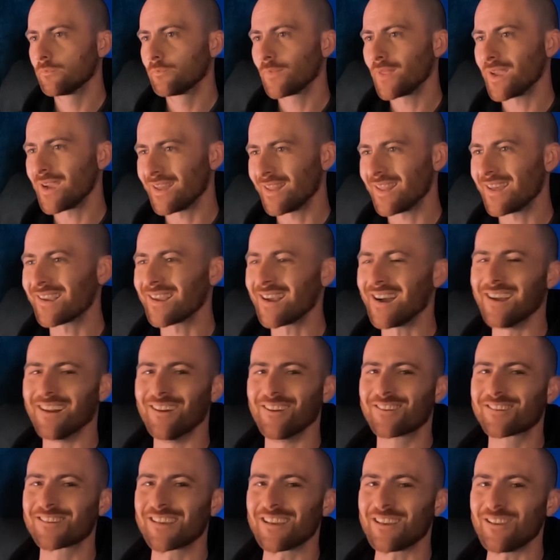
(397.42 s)
Now that guy
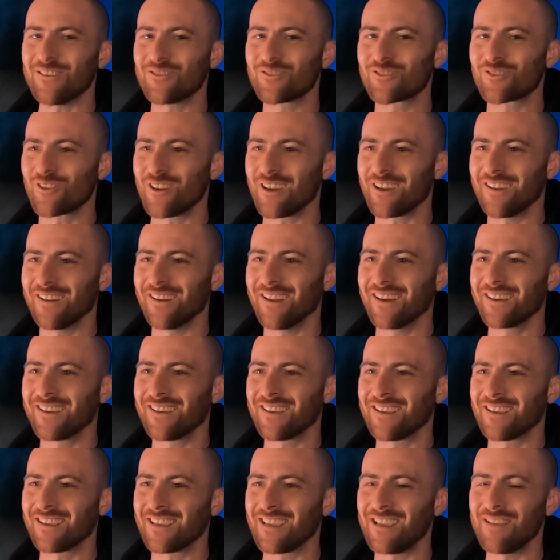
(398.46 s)
looks like he's trying, like,
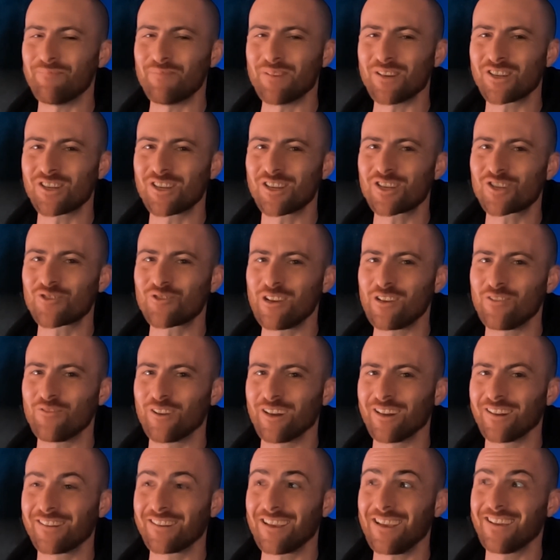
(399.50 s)
keep his shit straight for
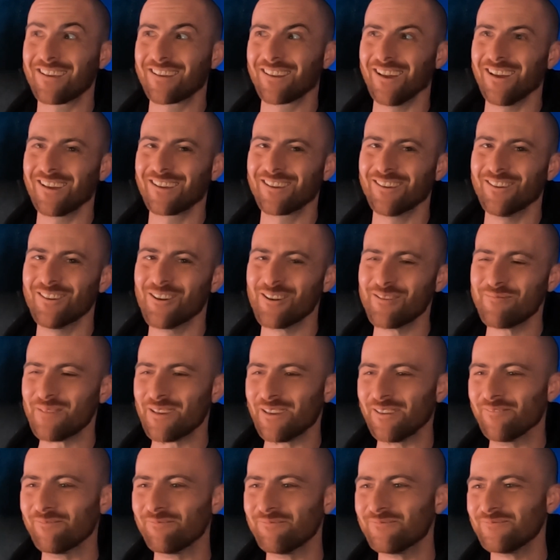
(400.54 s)
the take, like, you know what I mean?